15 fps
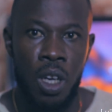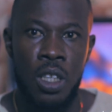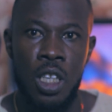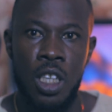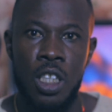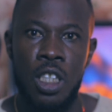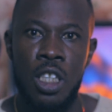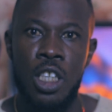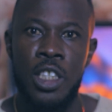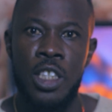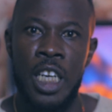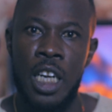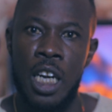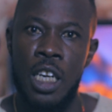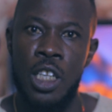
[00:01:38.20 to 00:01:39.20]
this this
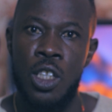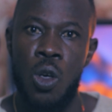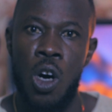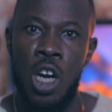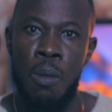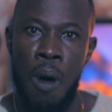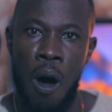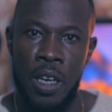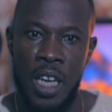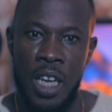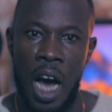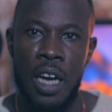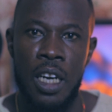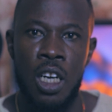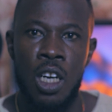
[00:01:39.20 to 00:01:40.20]
channel is all about
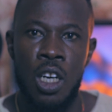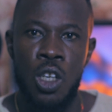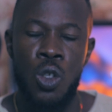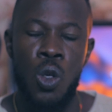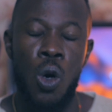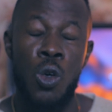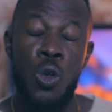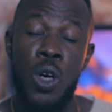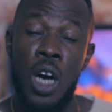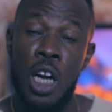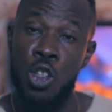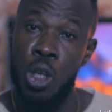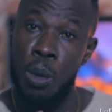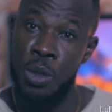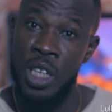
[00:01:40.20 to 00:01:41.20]
that so you
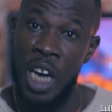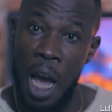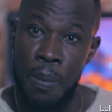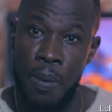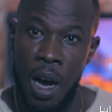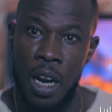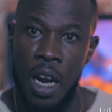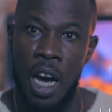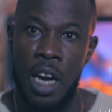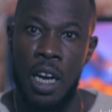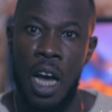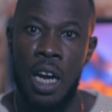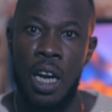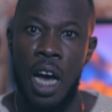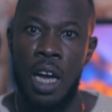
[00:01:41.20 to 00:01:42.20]
can subscribe and and
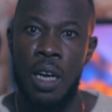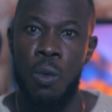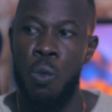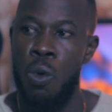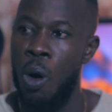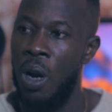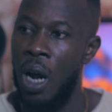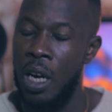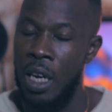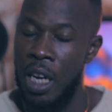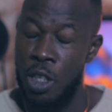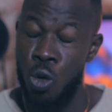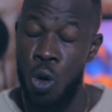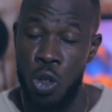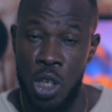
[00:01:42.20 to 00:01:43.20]
and and, and
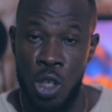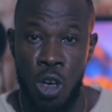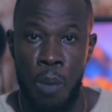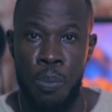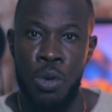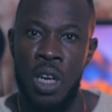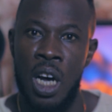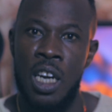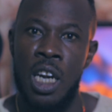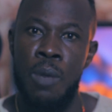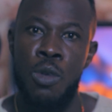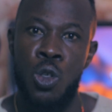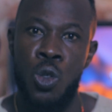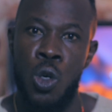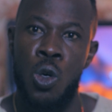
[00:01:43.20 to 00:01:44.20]
let's go to the computer and let
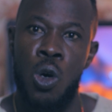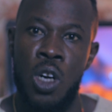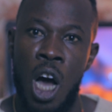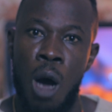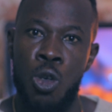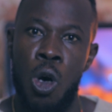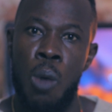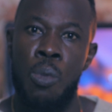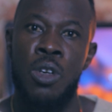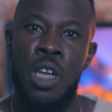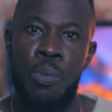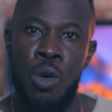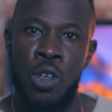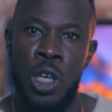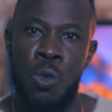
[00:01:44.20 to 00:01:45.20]
me show you on how to open
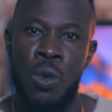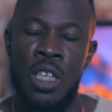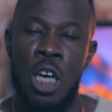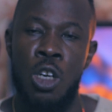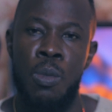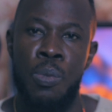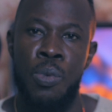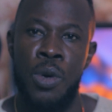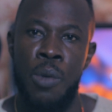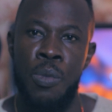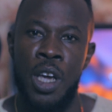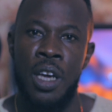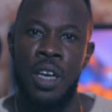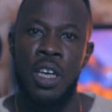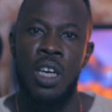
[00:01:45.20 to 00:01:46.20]
a project with the adobe
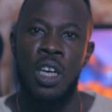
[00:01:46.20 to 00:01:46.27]
premiere